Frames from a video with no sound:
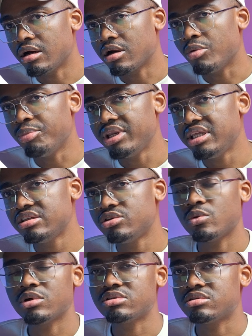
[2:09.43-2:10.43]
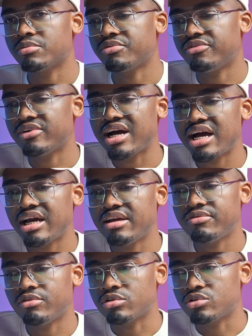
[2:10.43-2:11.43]
companies. You want top
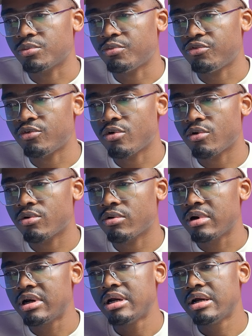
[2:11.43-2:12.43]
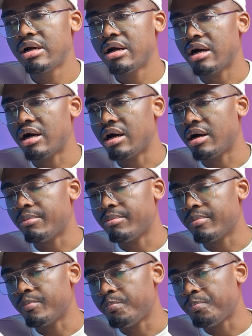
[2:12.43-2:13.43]
5 or top 4.
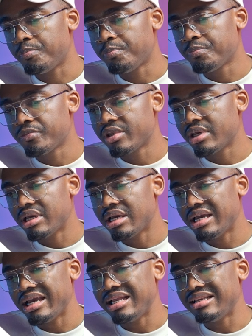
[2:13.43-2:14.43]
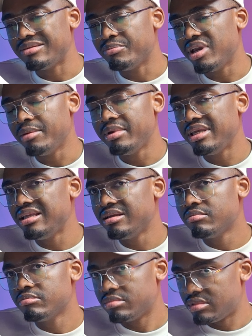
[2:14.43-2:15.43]
And maybe
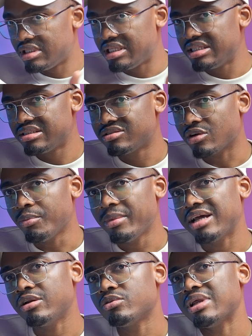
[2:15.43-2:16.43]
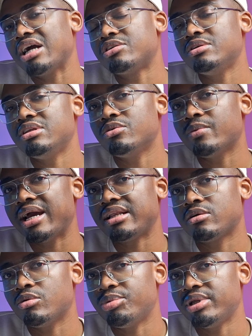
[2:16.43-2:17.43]
these top are not actually the right
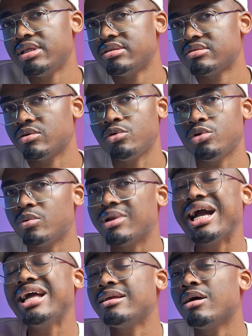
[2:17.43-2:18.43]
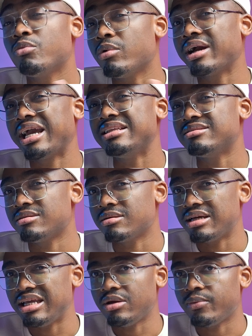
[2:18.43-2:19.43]
companies. So you will get a wrong answer
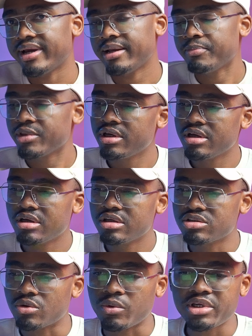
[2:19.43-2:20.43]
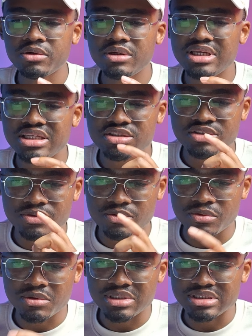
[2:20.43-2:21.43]
anyway. So what you need to
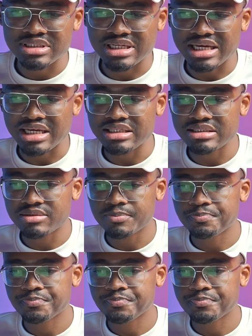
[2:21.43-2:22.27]
do in this case